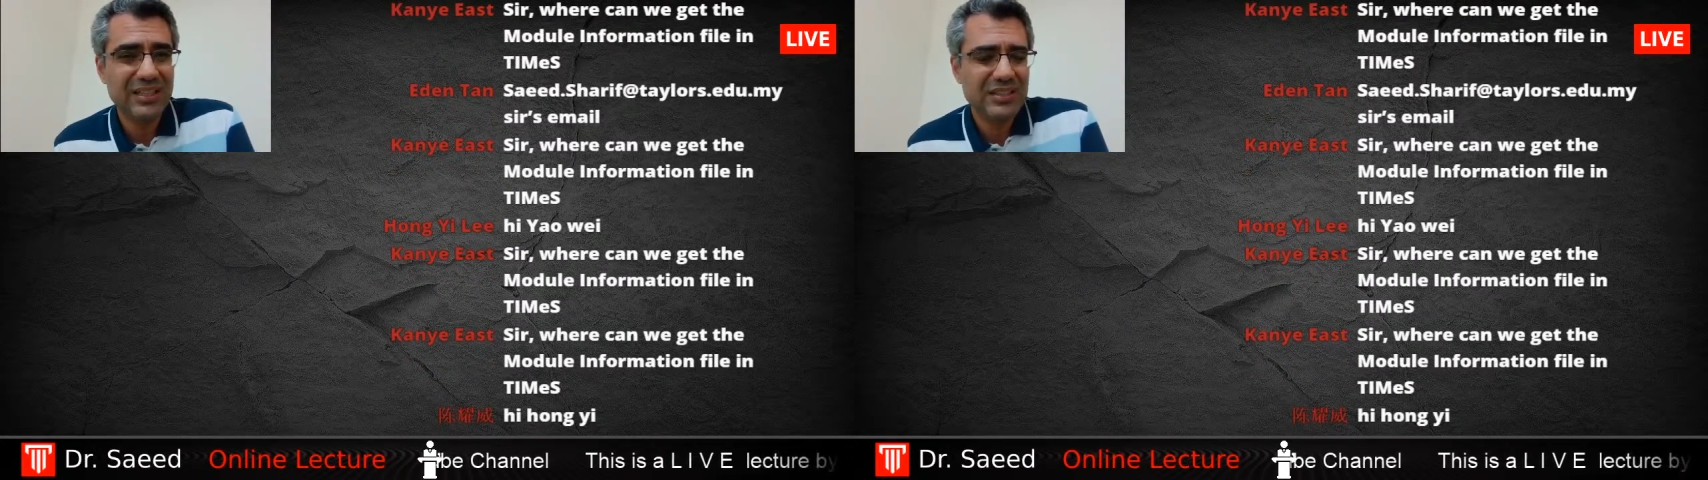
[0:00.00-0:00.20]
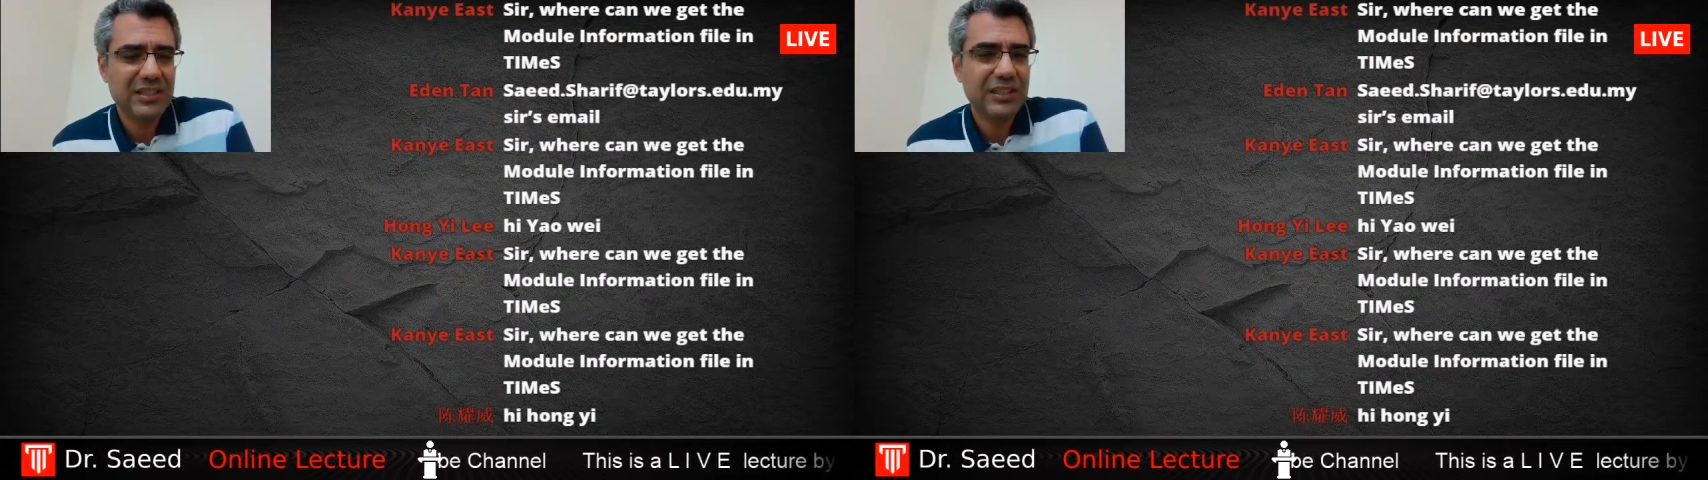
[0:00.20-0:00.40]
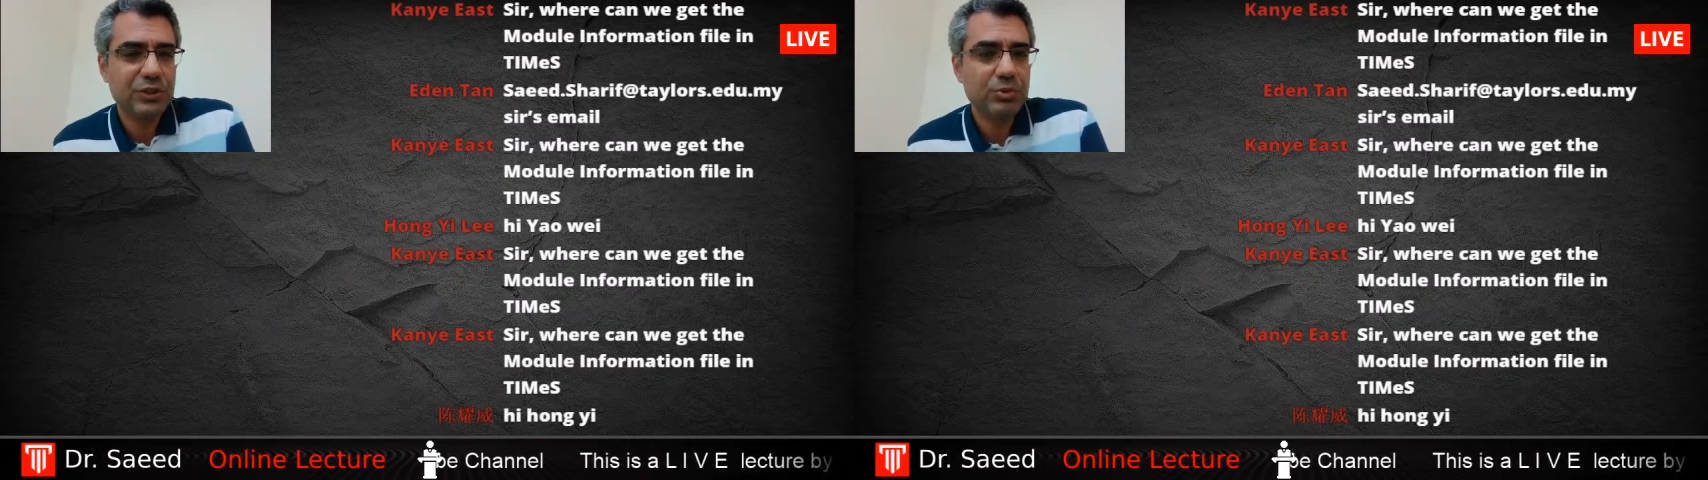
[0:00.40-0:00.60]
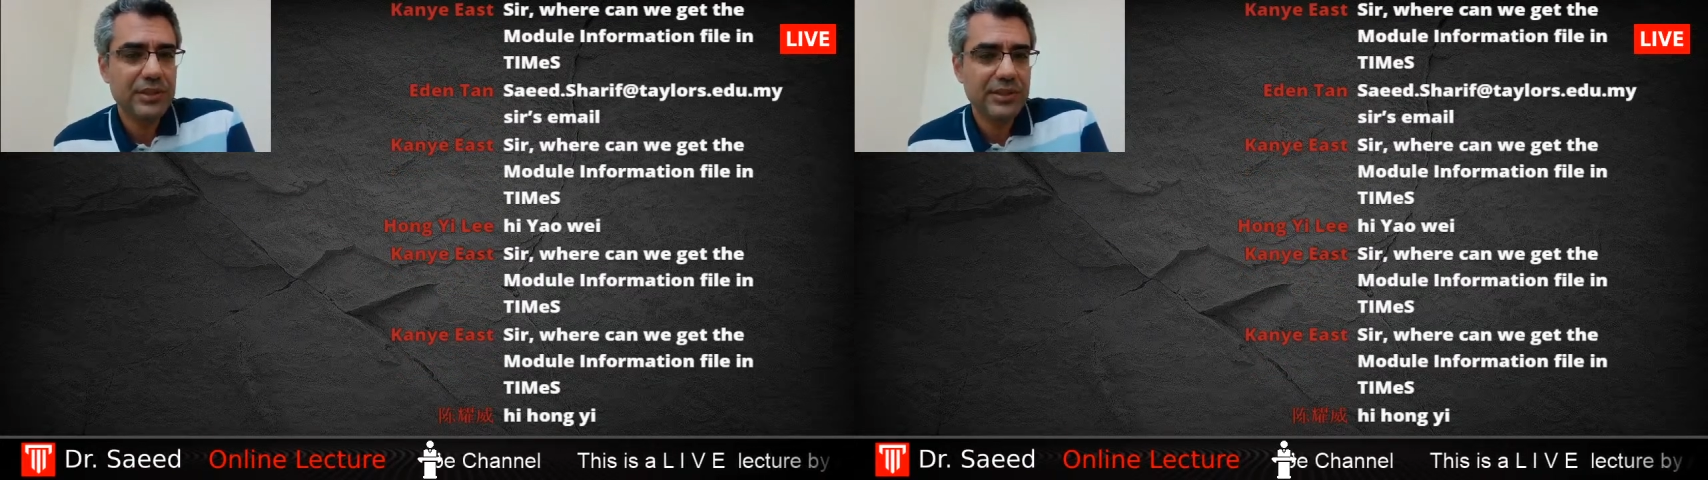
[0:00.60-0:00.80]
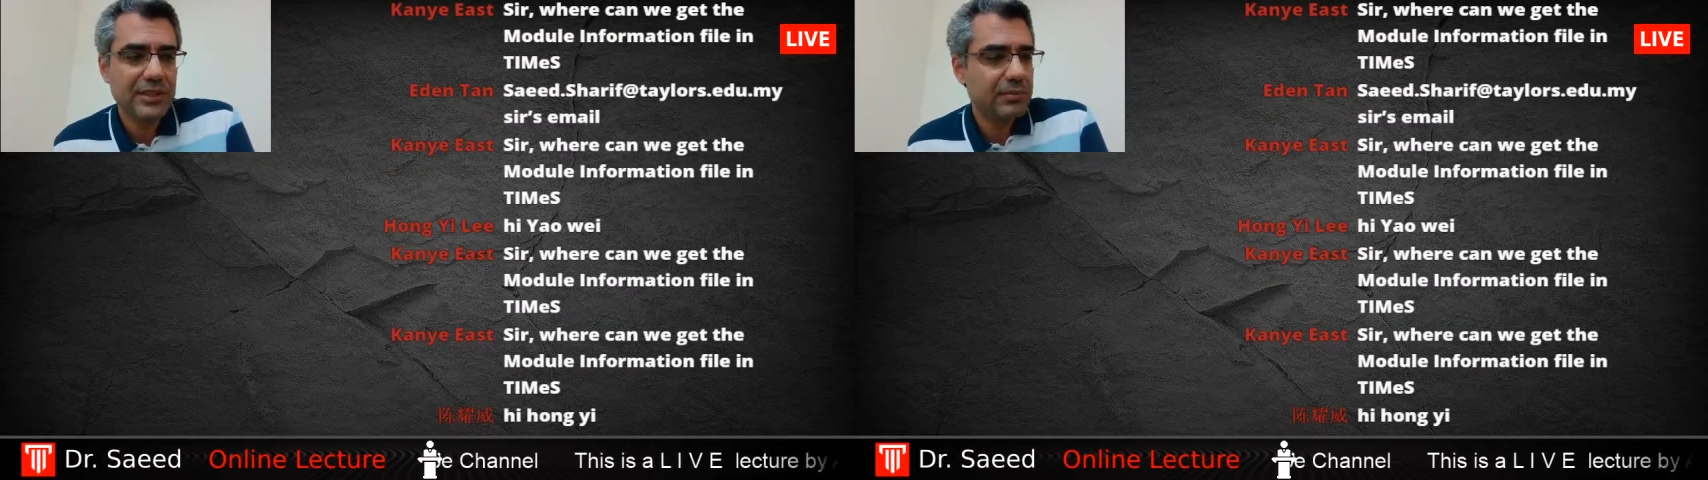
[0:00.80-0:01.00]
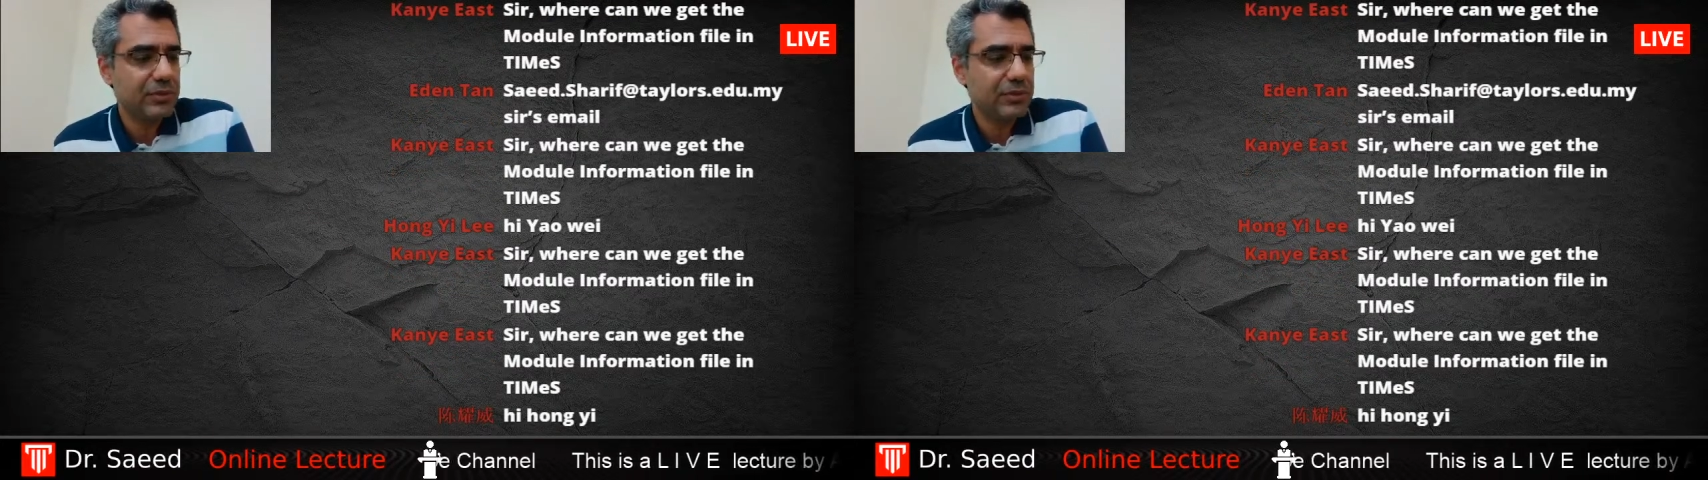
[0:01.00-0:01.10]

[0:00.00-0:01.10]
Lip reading: is a new system.